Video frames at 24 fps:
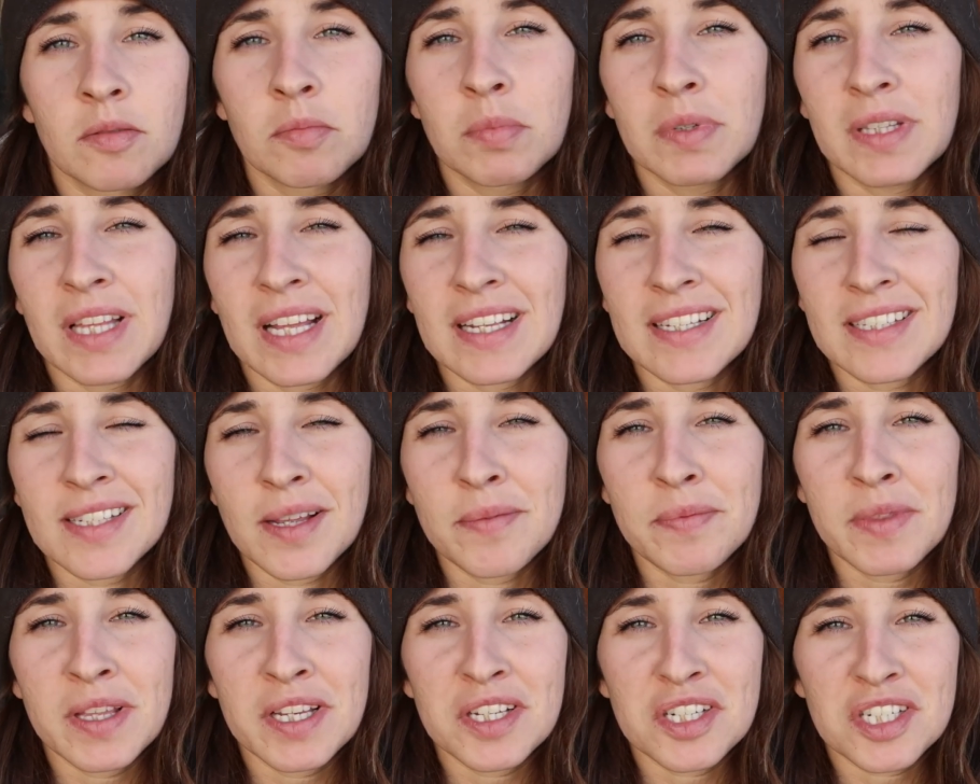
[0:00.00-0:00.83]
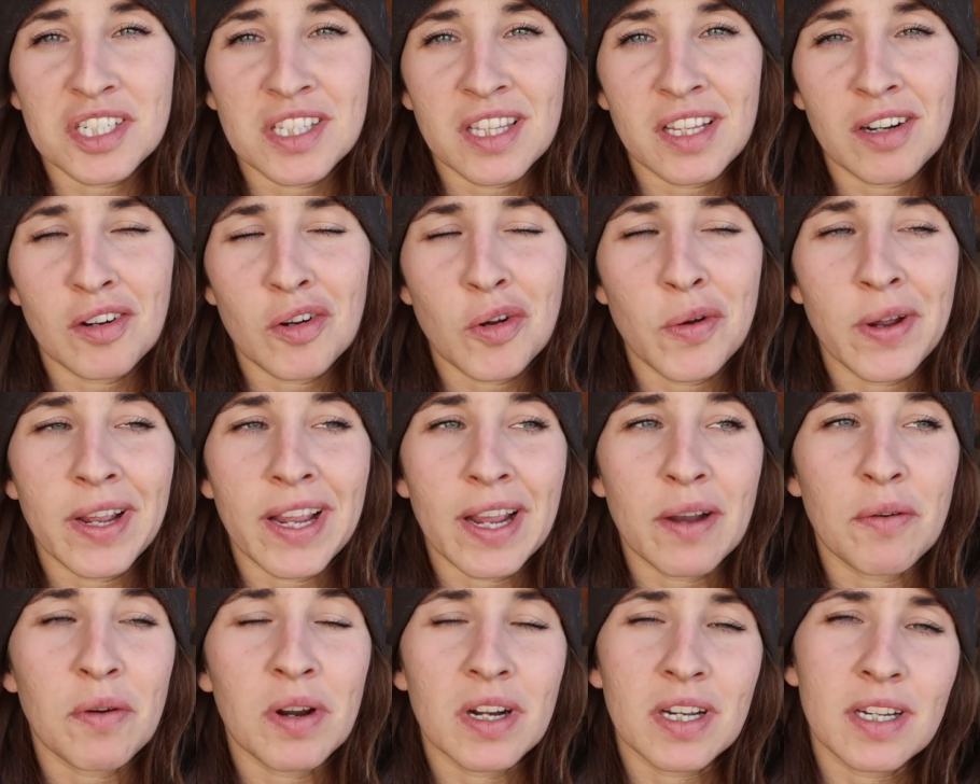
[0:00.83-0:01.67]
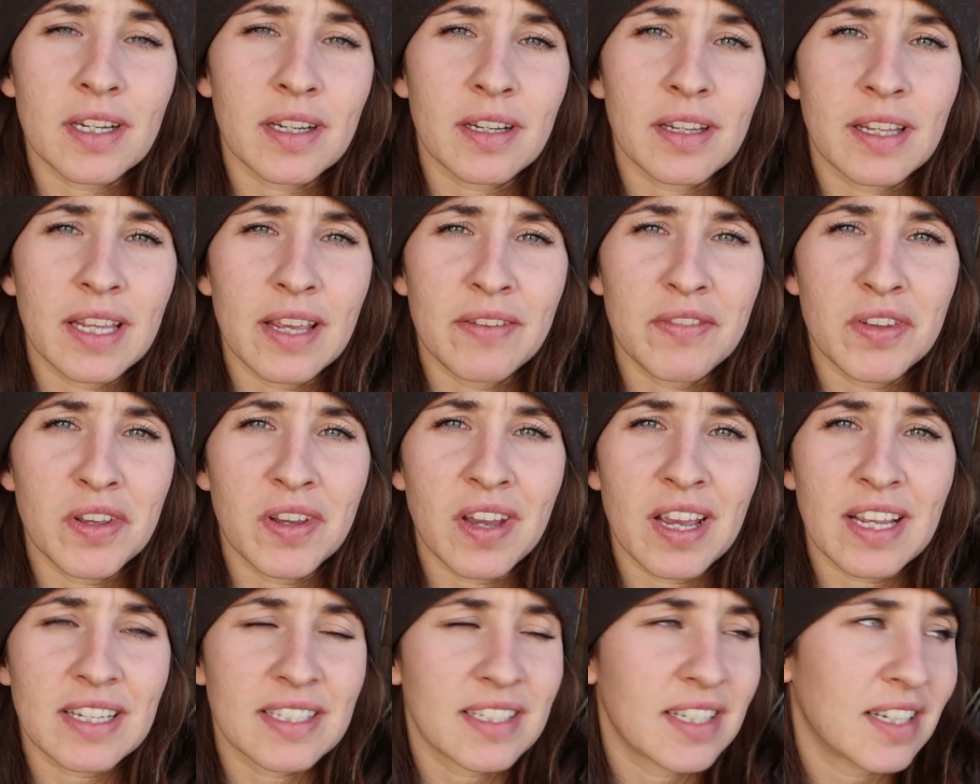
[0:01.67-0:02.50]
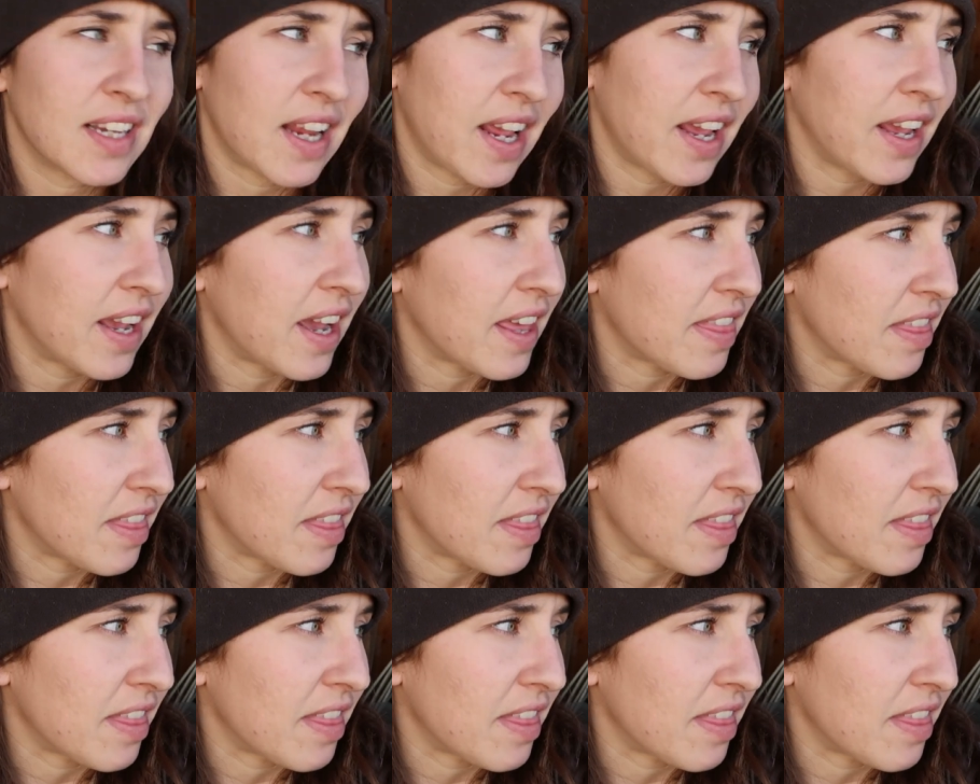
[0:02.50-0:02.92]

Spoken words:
But that's something just a little quick I wanted to give you guys today.